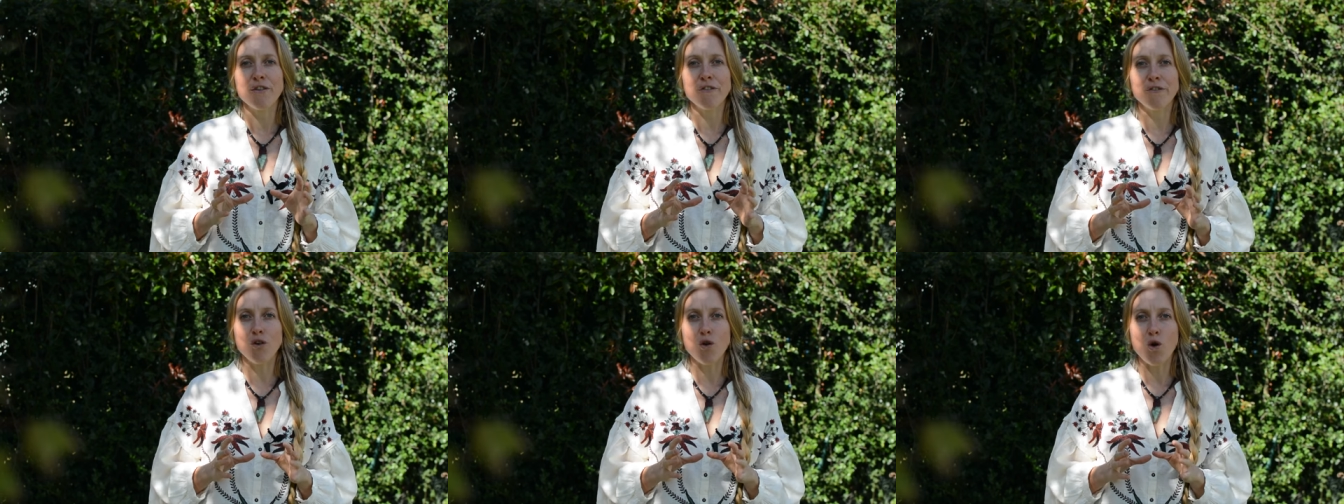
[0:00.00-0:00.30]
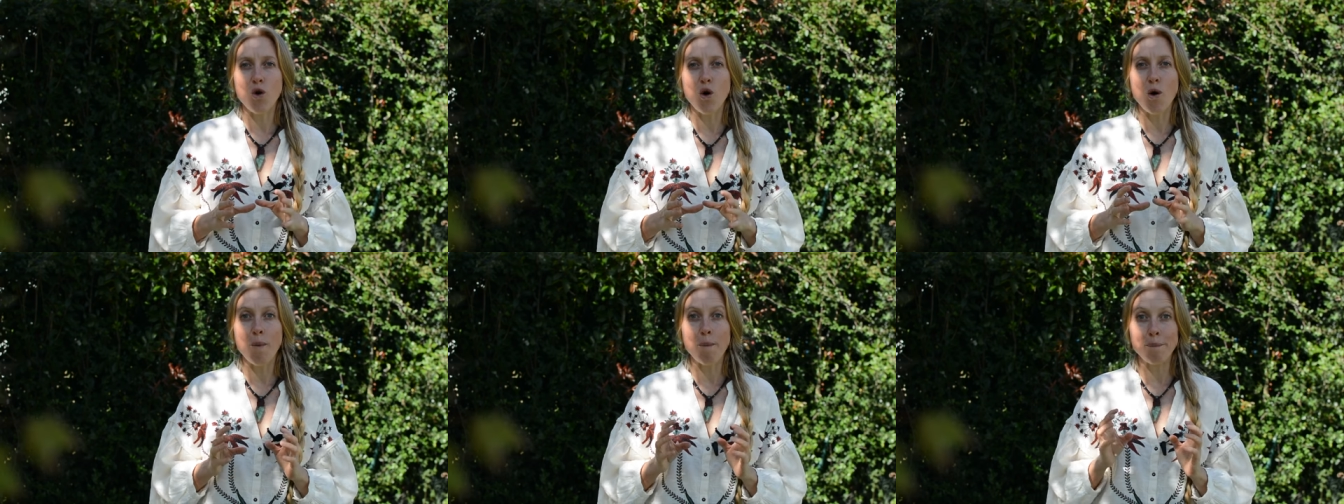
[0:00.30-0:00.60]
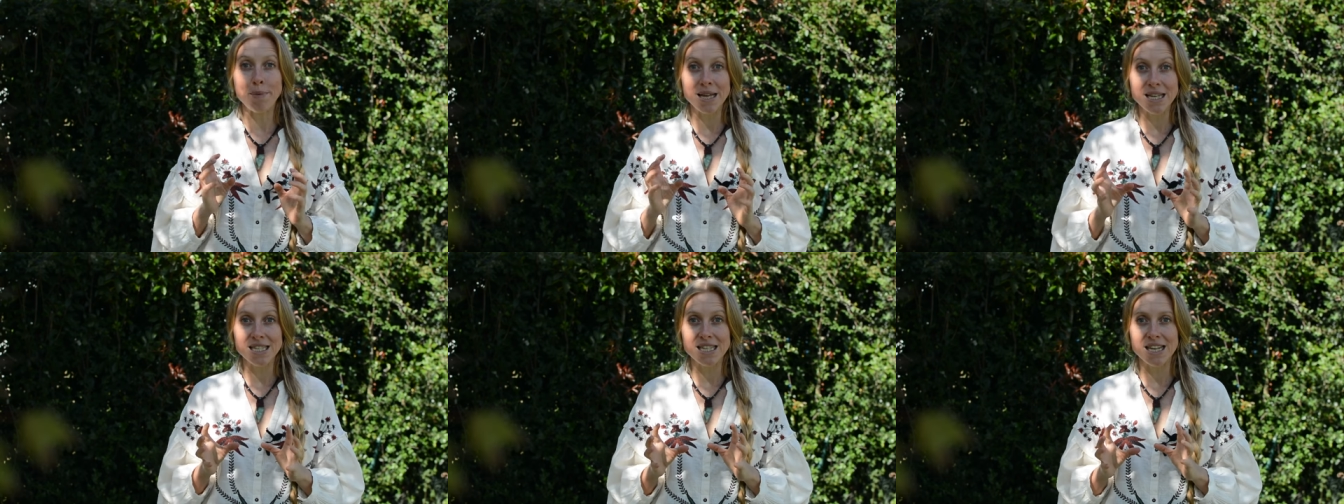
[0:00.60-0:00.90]
for
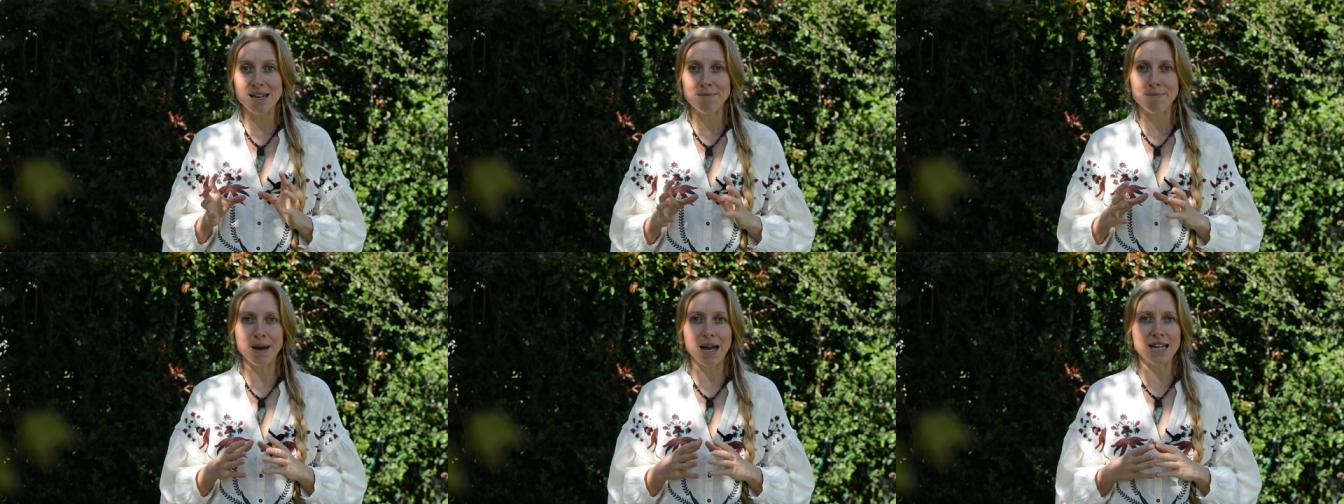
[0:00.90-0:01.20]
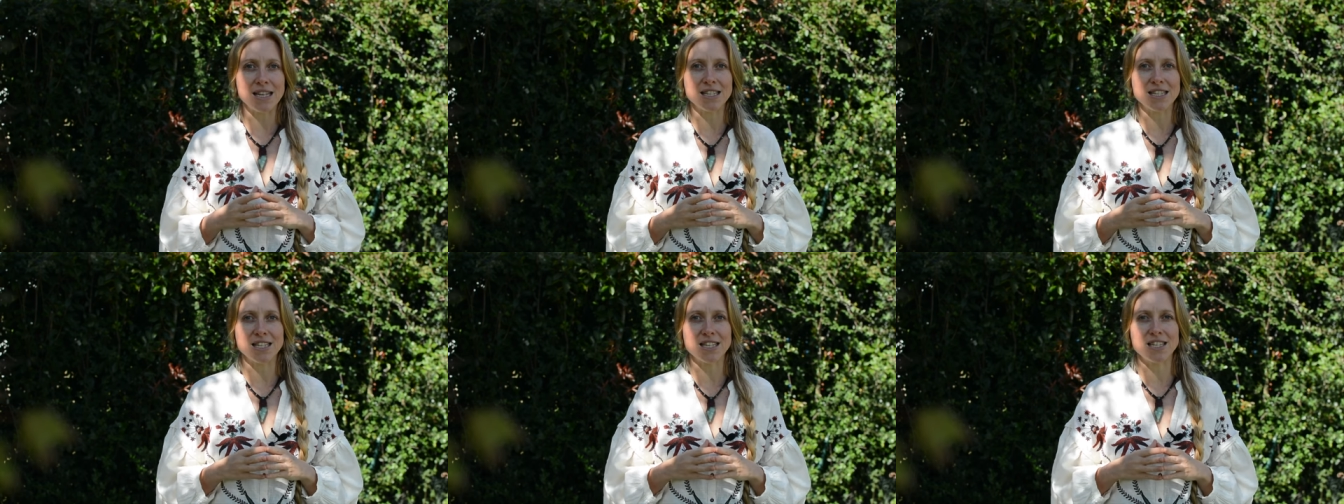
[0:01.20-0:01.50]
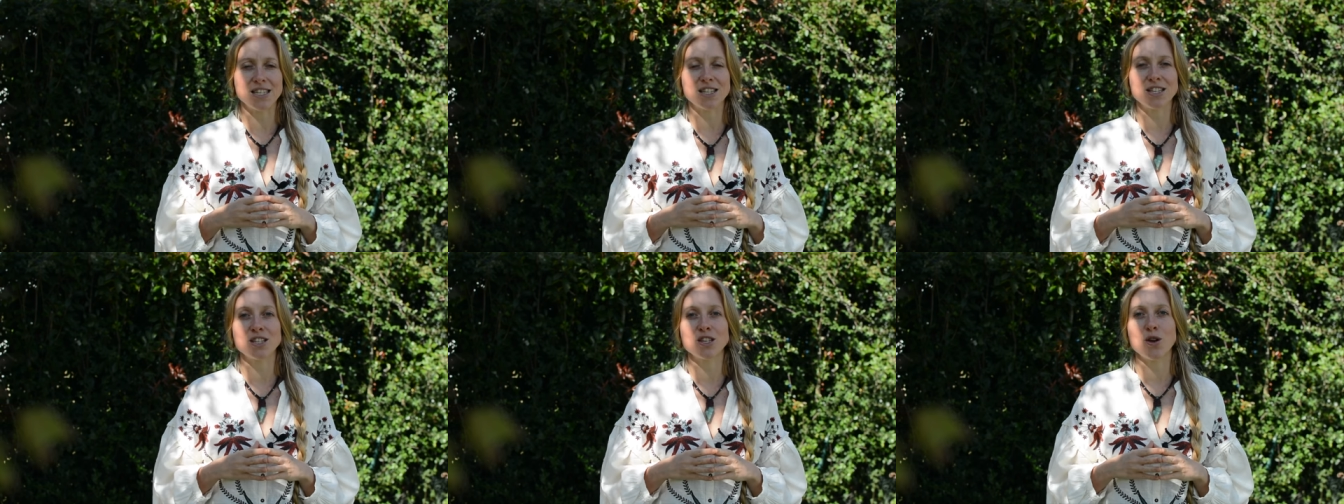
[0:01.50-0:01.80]
pitta
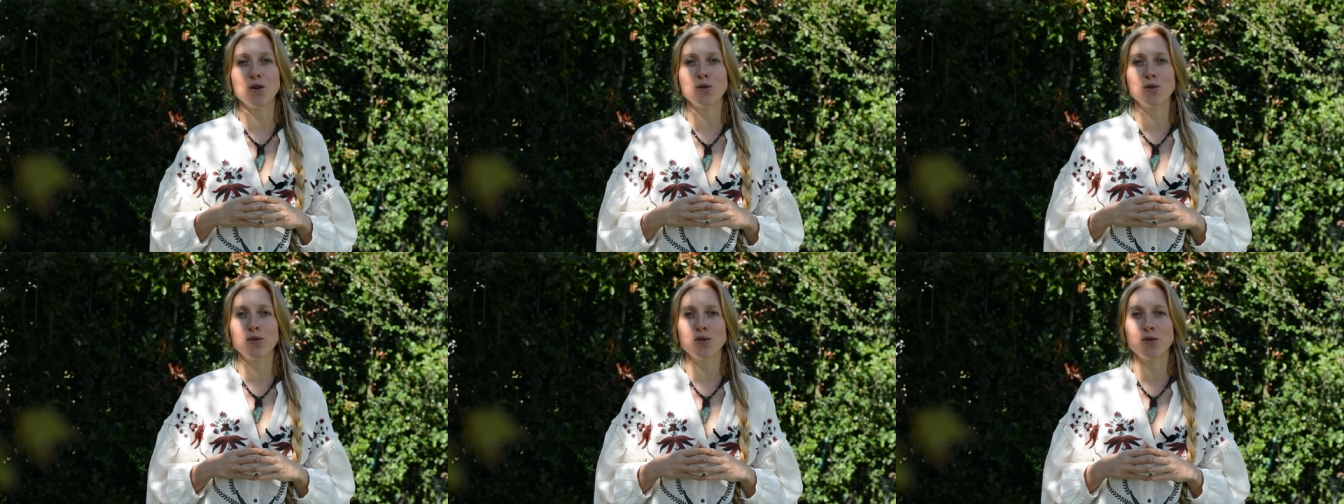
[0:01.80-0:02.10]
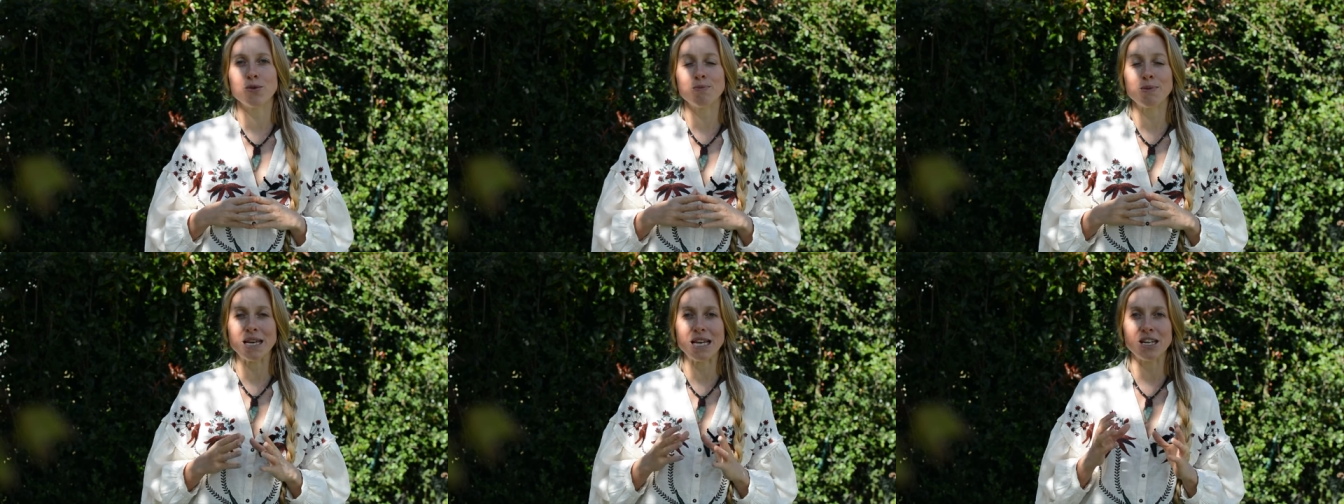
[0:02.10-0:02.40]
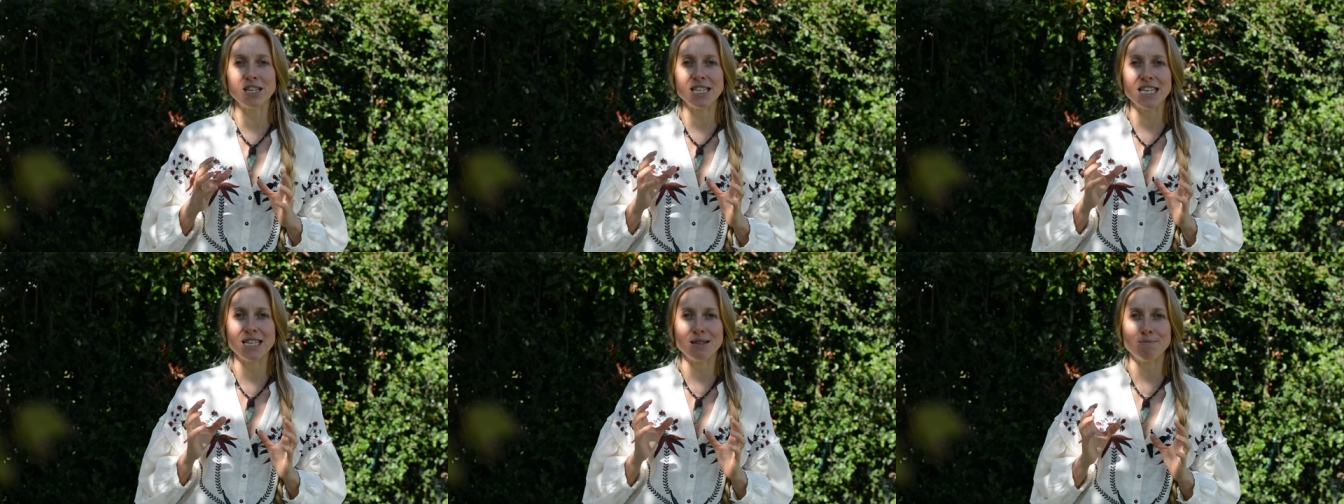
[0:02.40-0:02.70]
imbalances. So
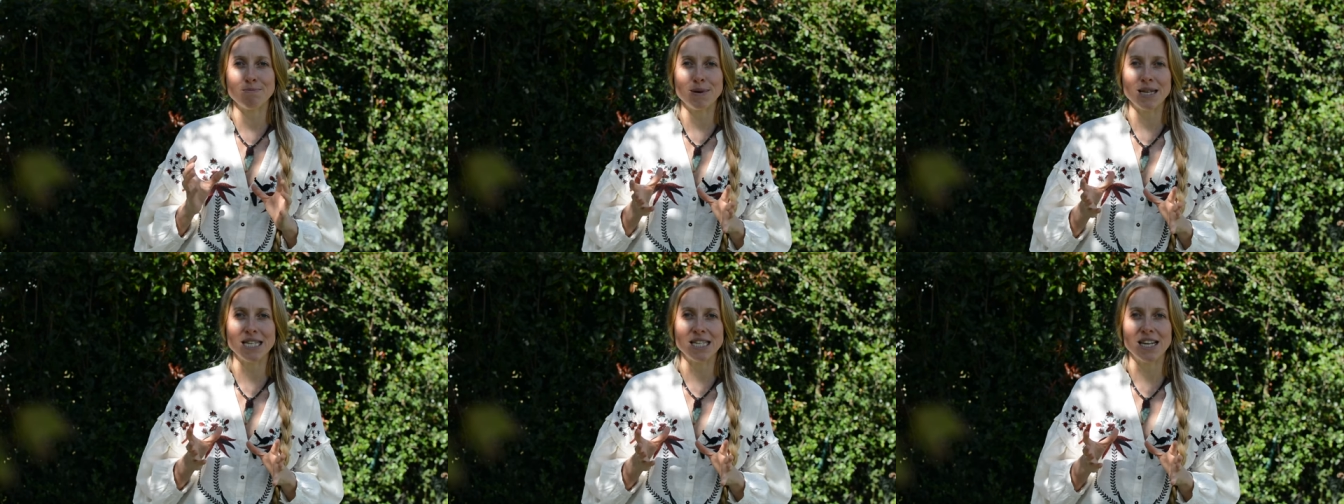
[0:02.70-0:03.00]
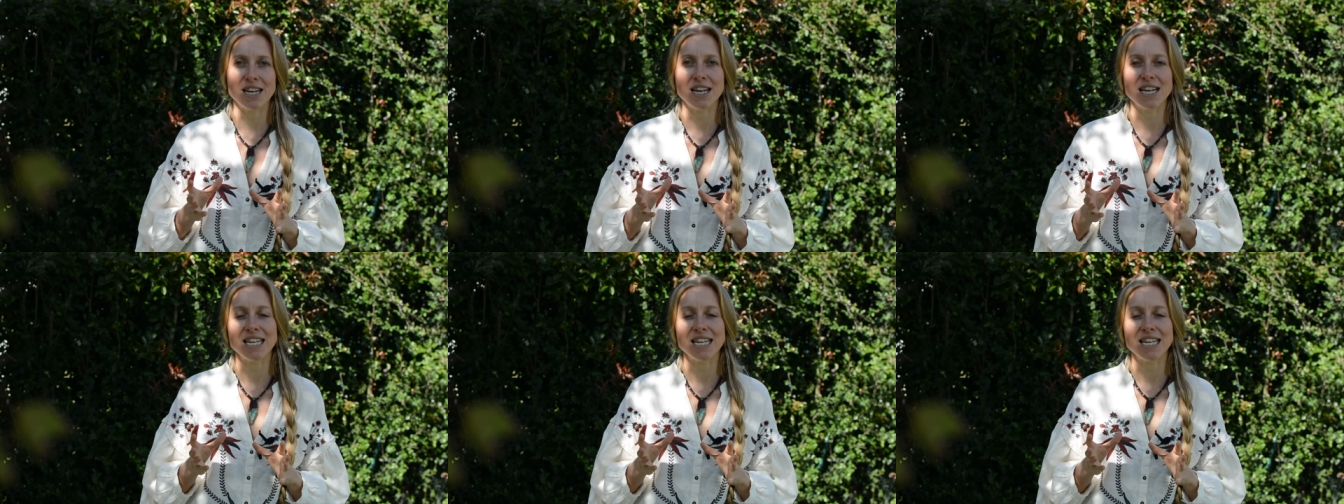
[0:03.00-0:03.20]
because it's bitter,